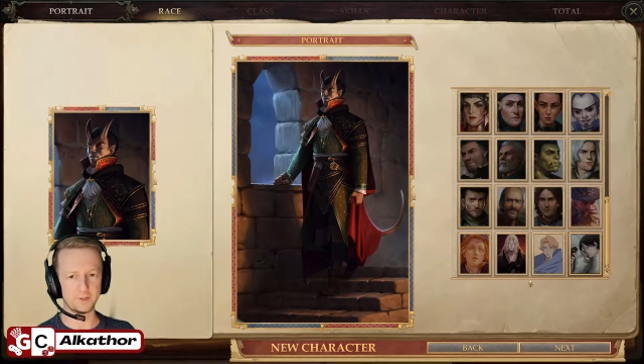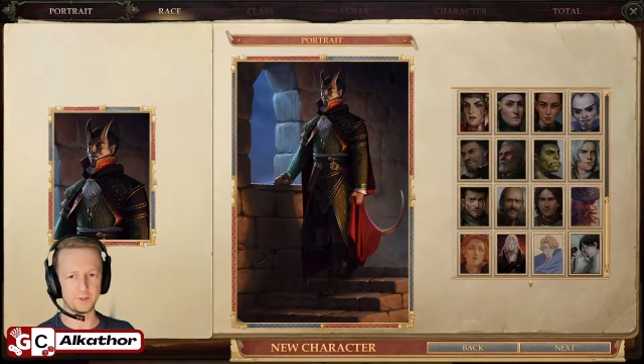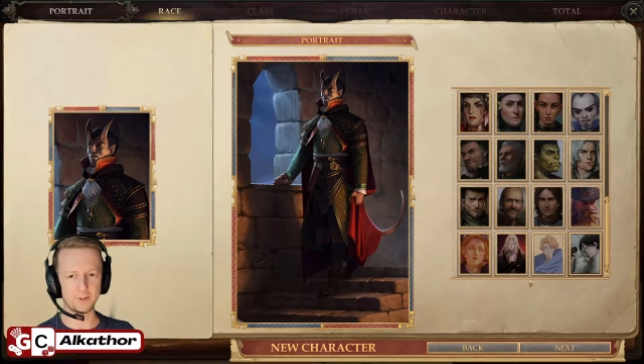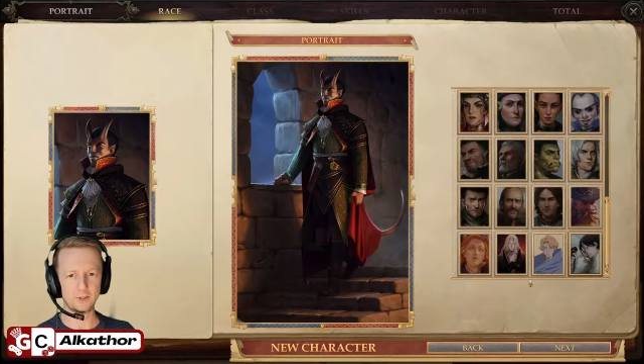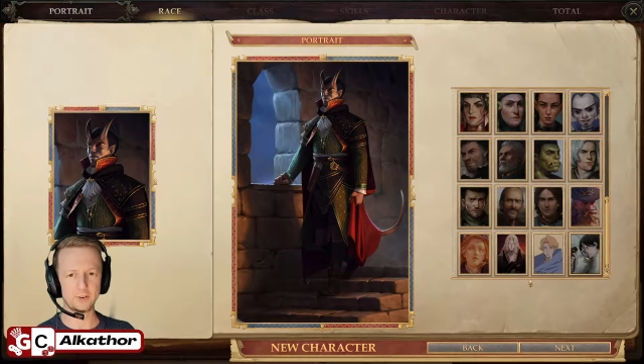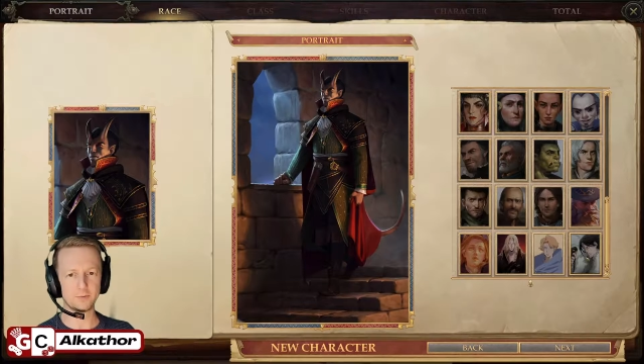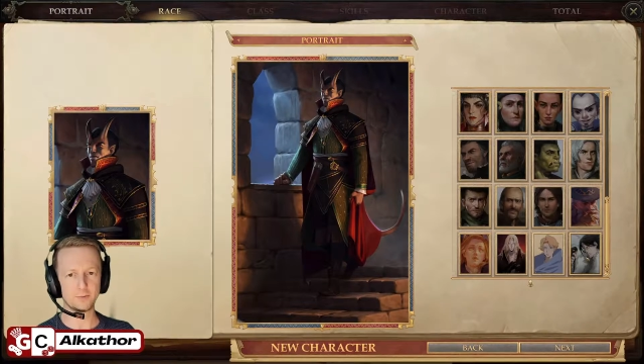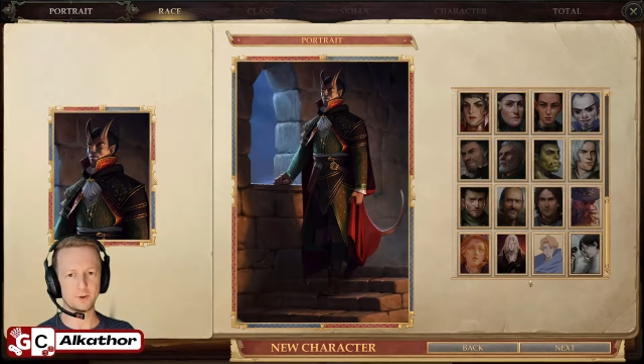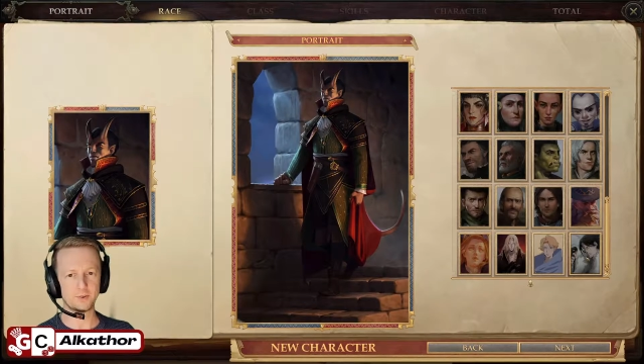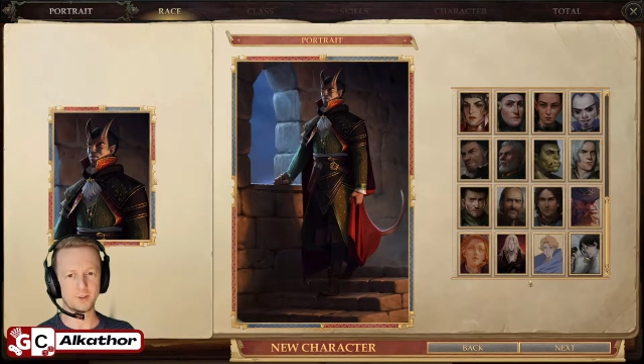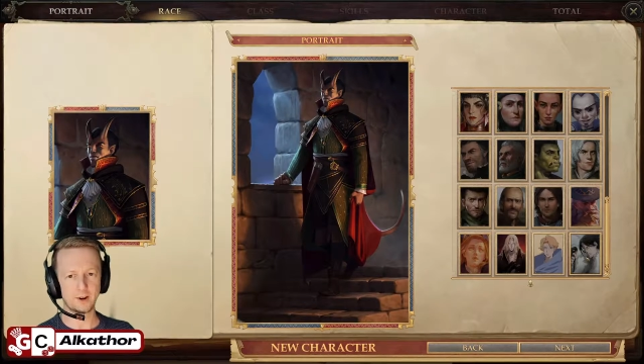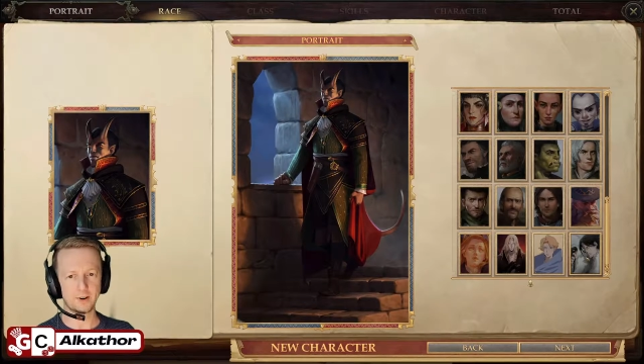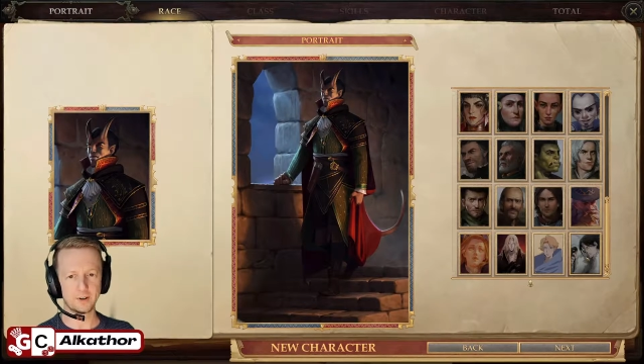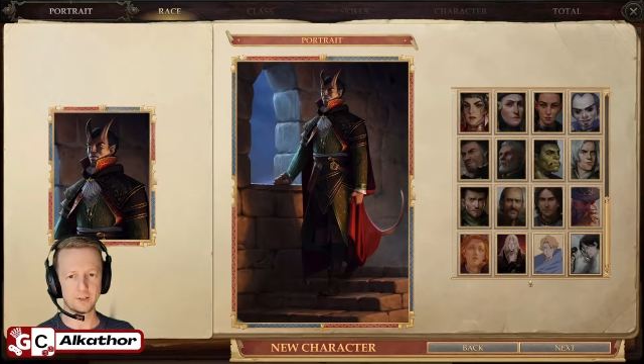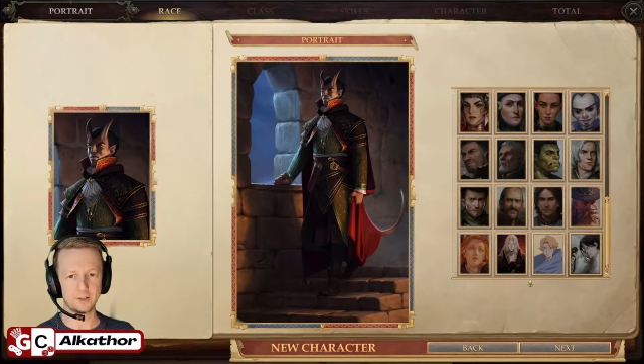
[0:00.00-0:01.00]
So he's the first
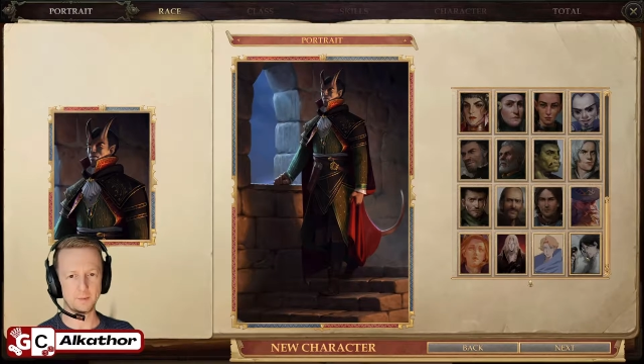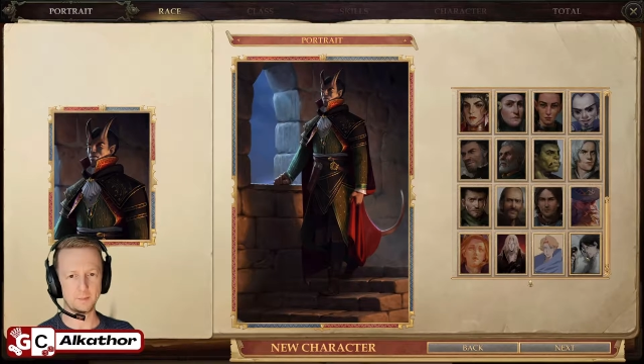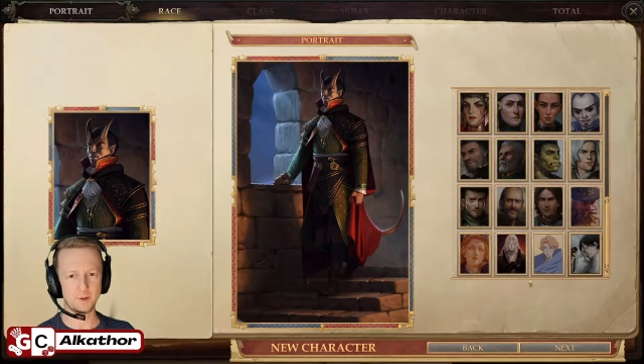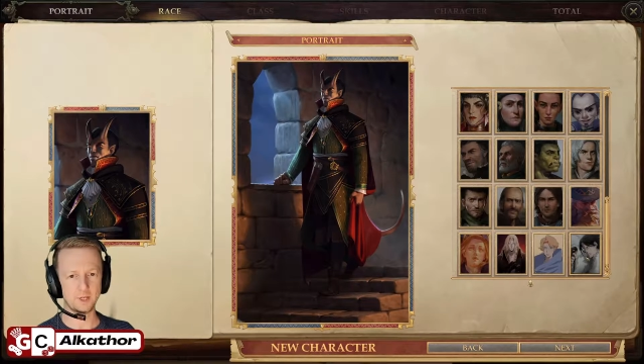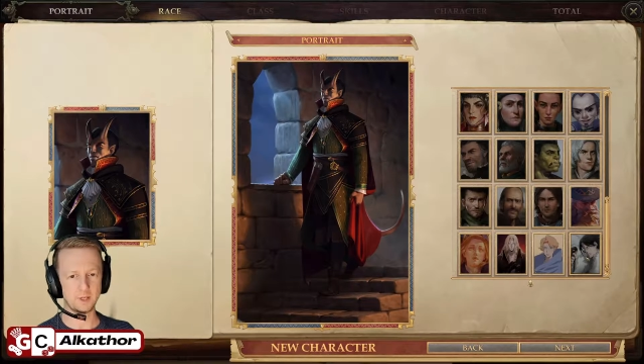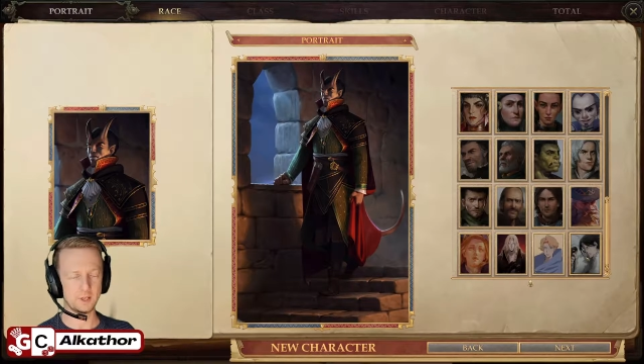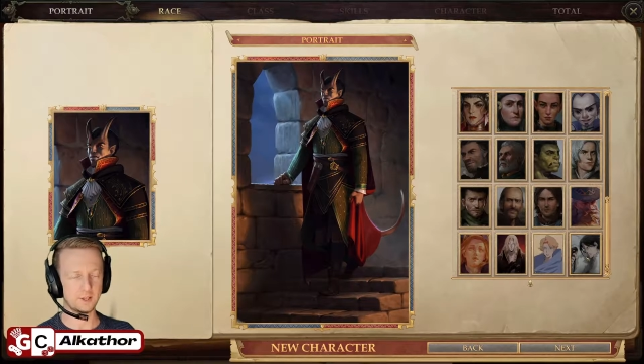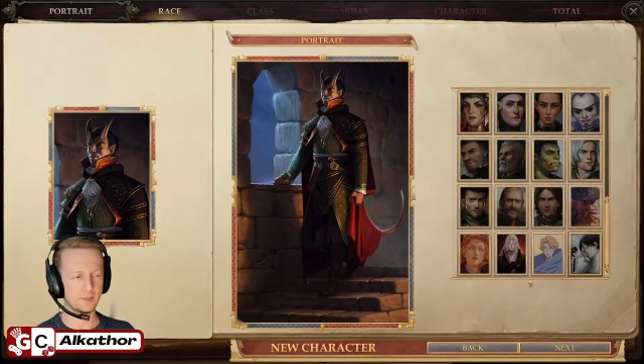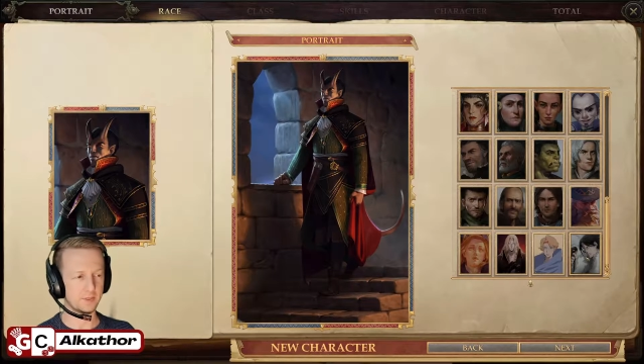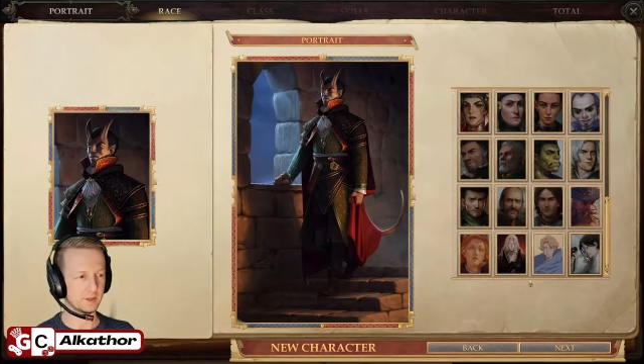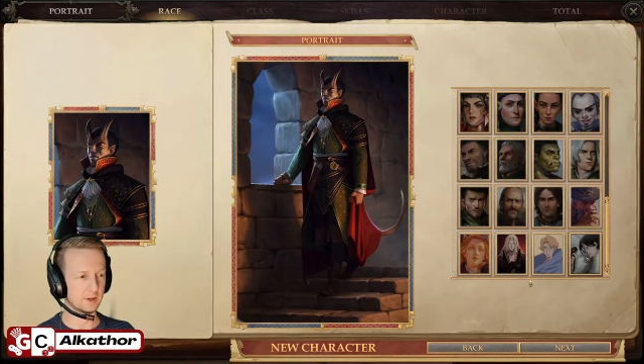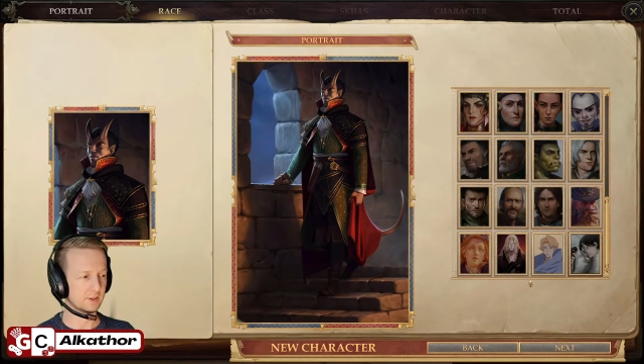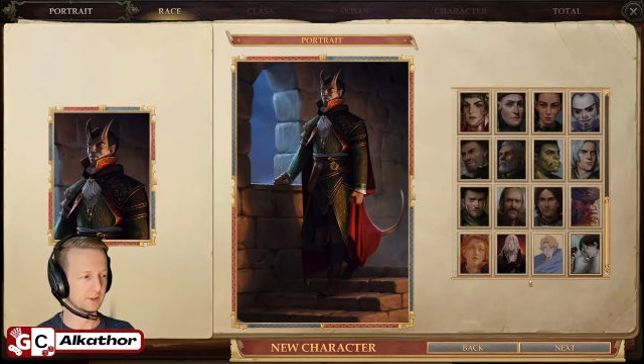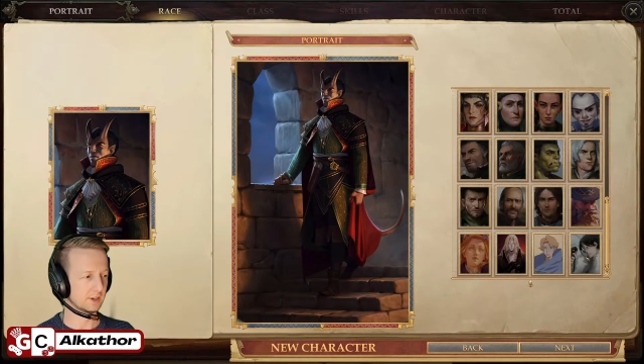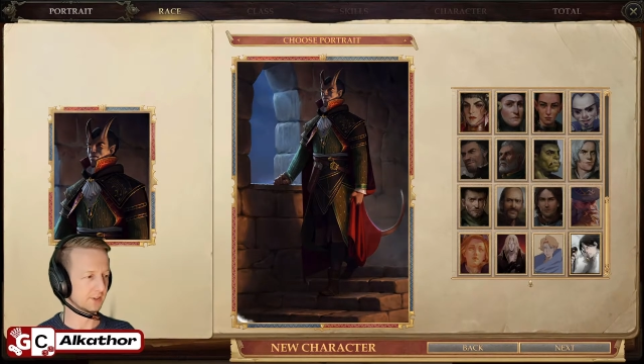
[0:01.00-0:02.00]
character you meet in
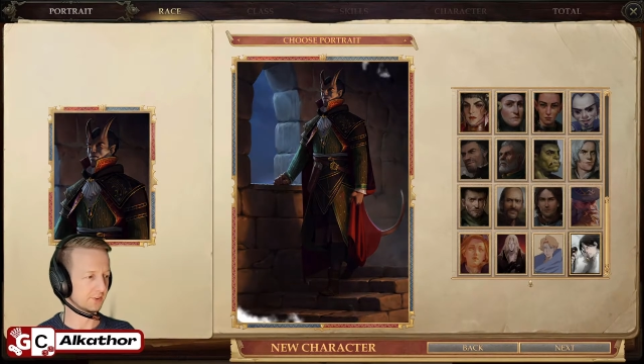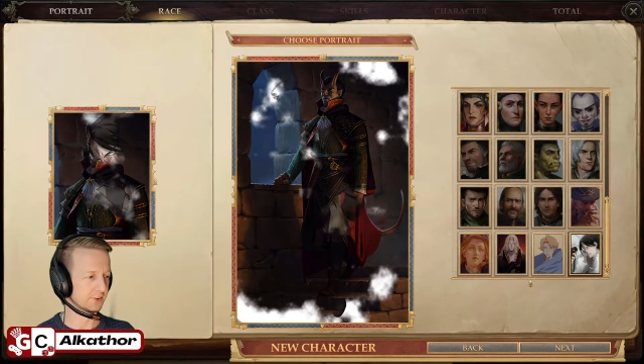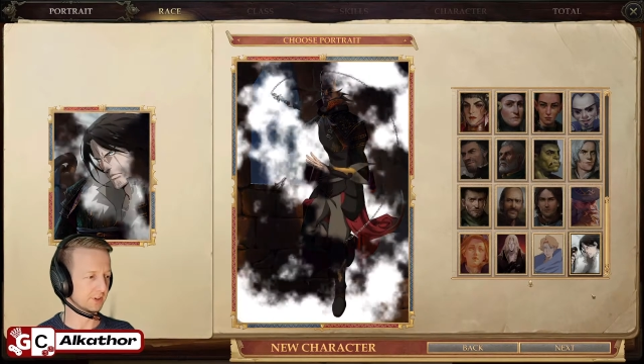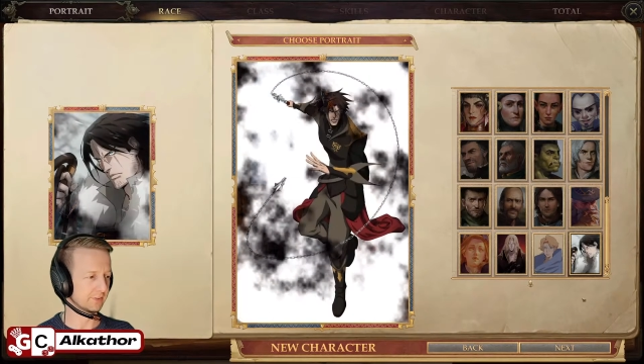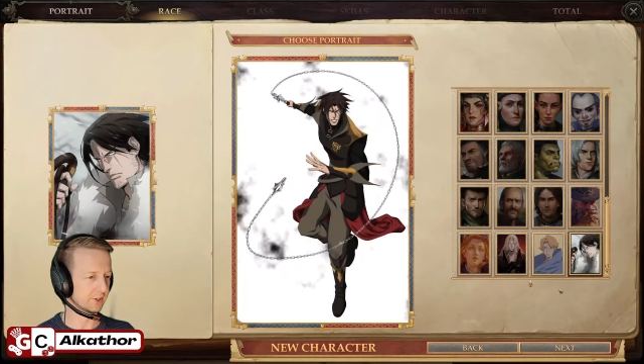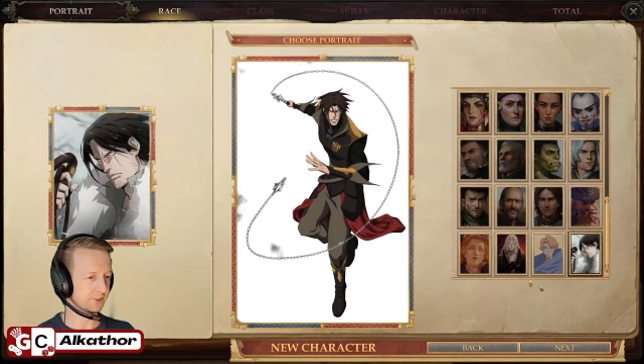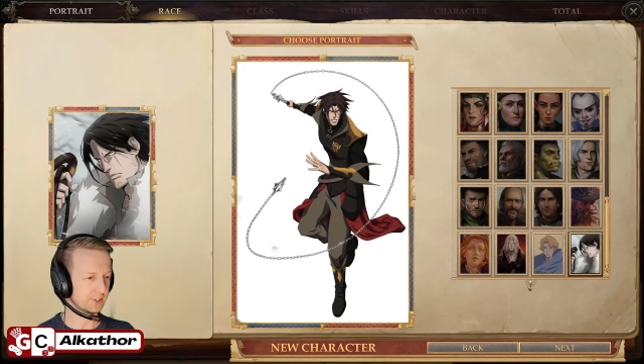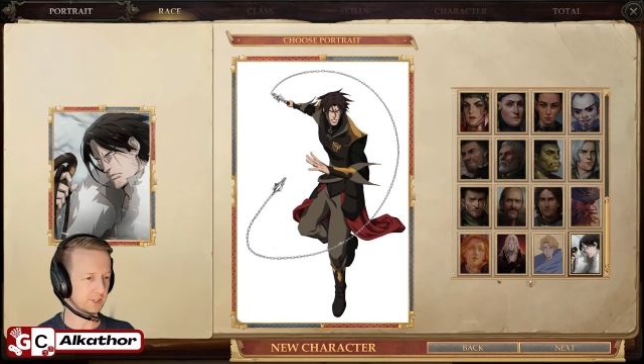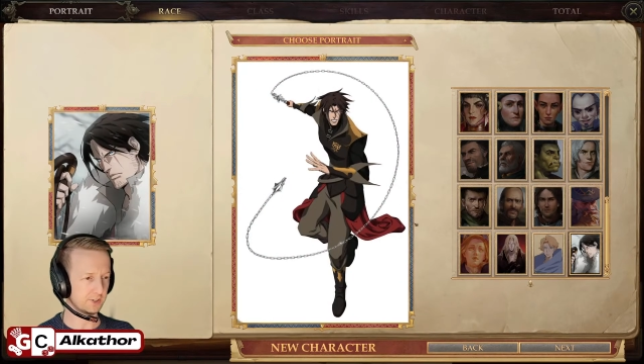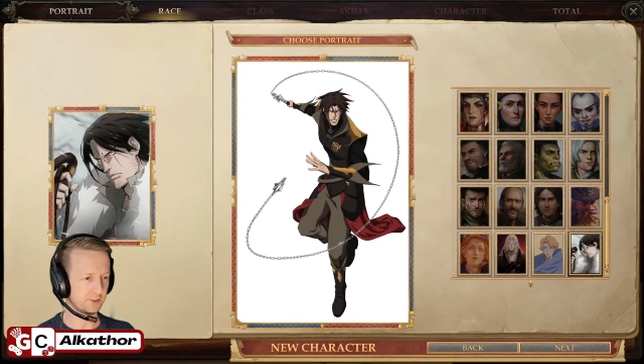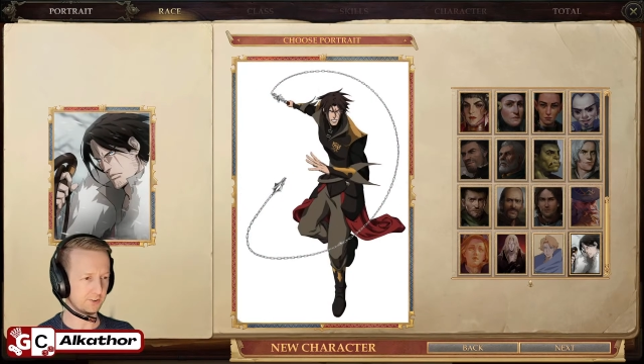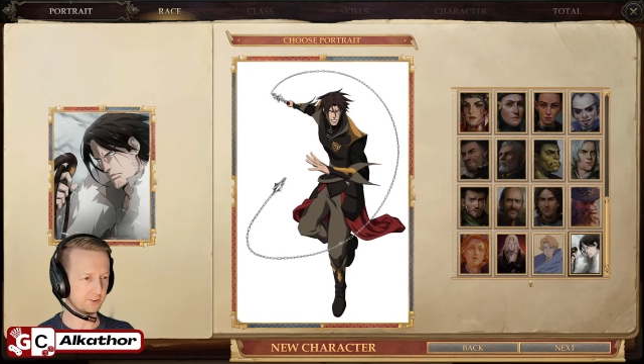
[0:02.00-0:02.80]
the TV show.